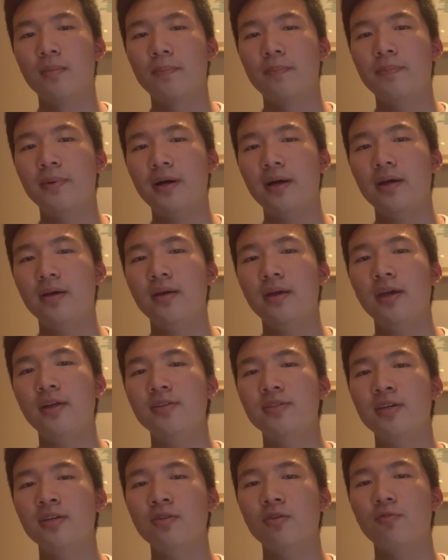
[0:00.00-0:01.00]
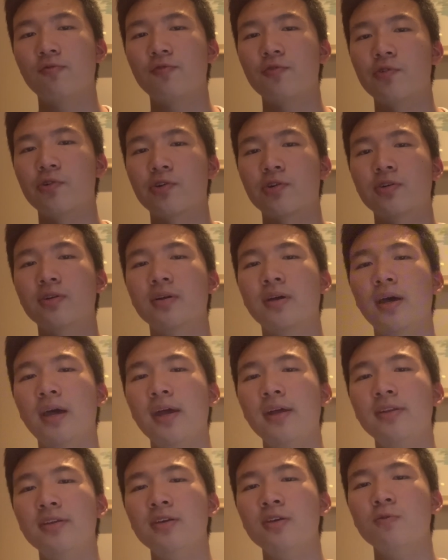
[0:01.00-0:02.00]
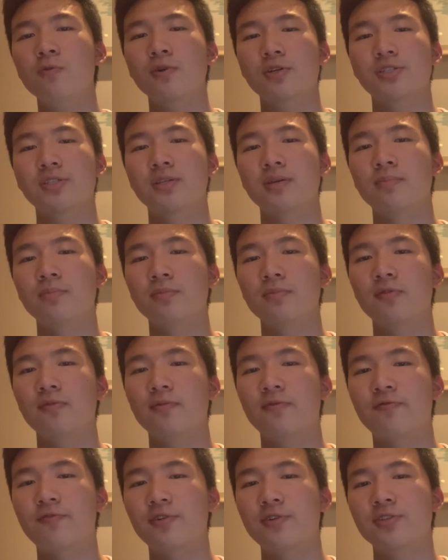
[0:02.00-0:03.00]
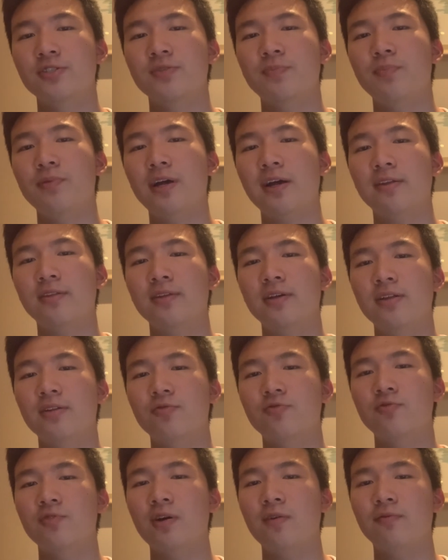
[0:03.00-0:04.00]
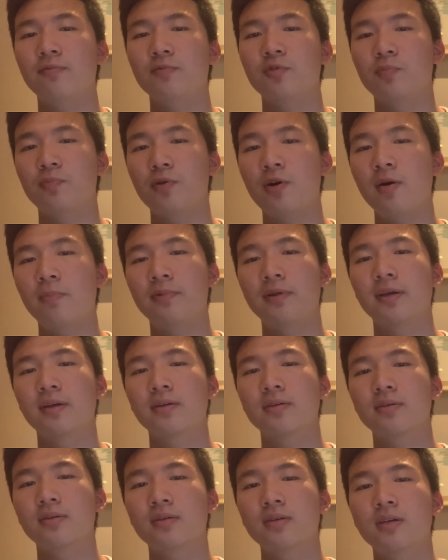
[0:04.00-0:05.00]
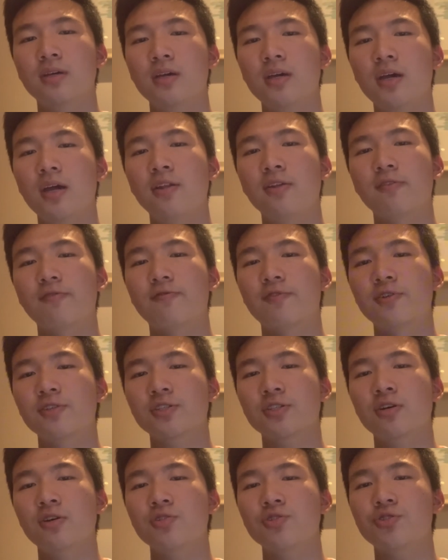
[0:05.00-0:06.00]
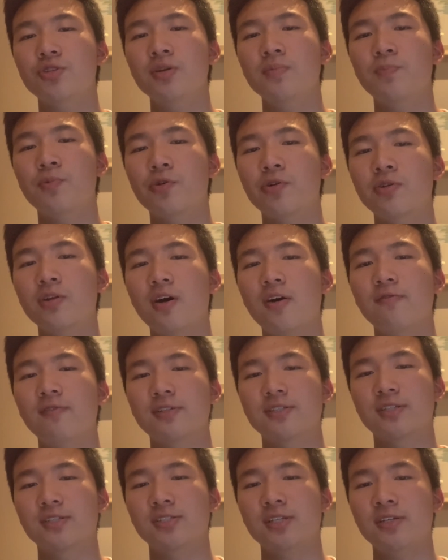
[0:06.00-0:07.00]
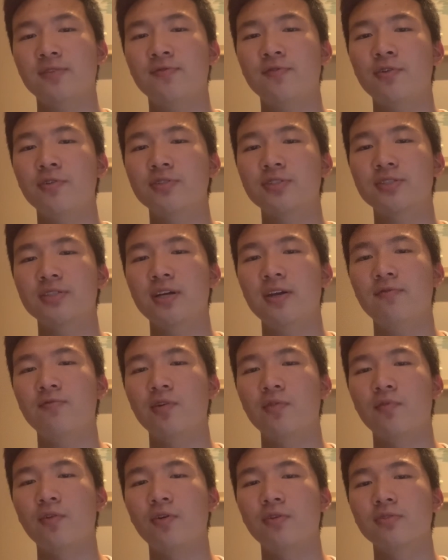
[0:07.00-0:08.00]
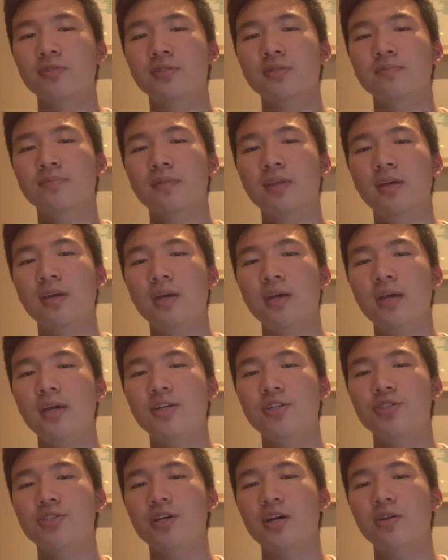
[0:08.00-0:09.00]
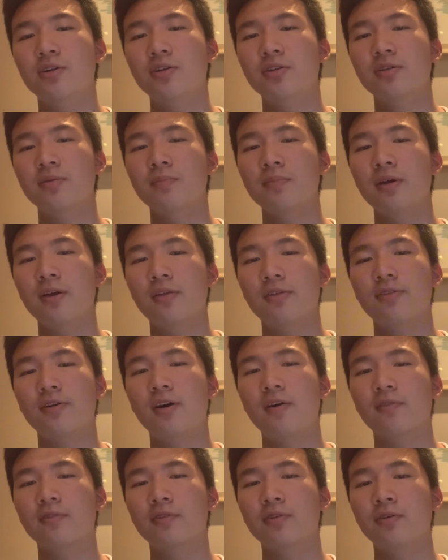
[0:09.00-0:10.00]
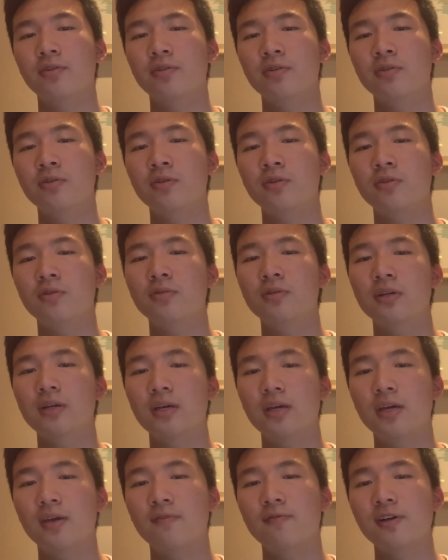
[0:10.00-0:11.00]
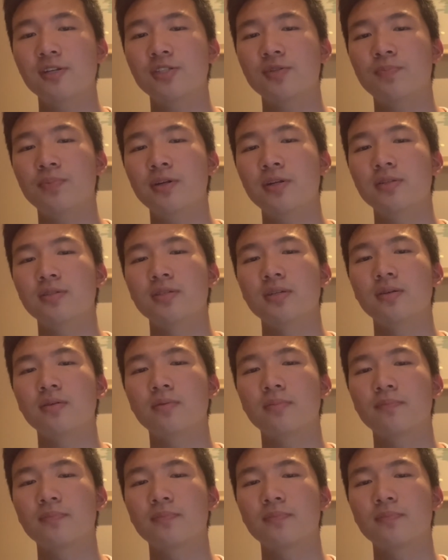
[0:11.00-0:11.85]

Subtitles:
By 1804, Haiti was the first black-led republic and the first country born of a successful slave revolt. It shattered the myth of colonial invincibility.